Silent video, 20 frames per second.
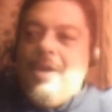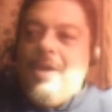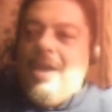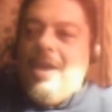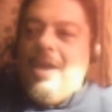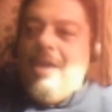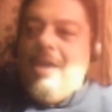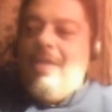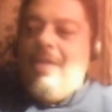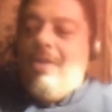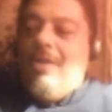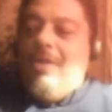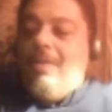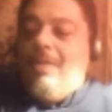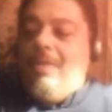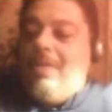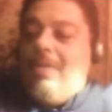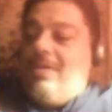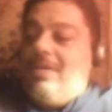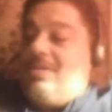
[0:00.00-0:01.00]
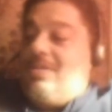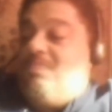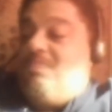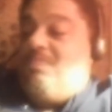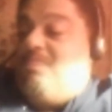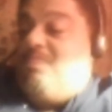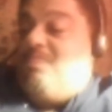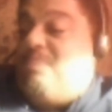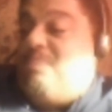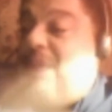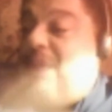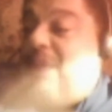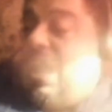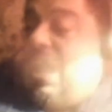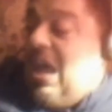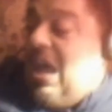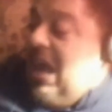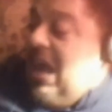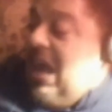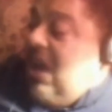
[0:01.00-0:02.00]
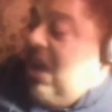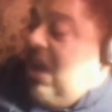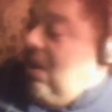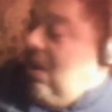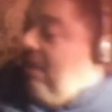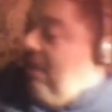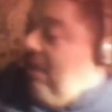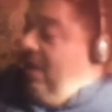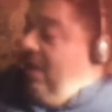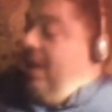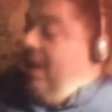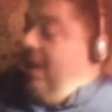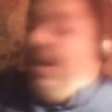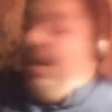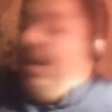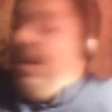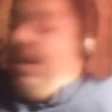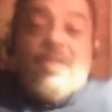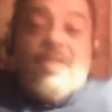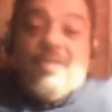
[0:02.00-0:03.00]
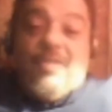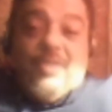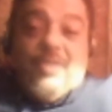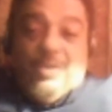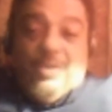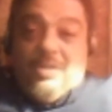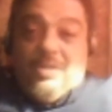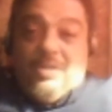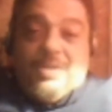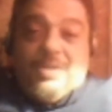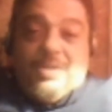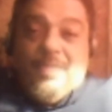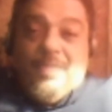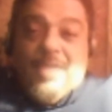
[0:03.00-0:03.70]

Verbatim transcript: and there would be this pile of unhealthy foods,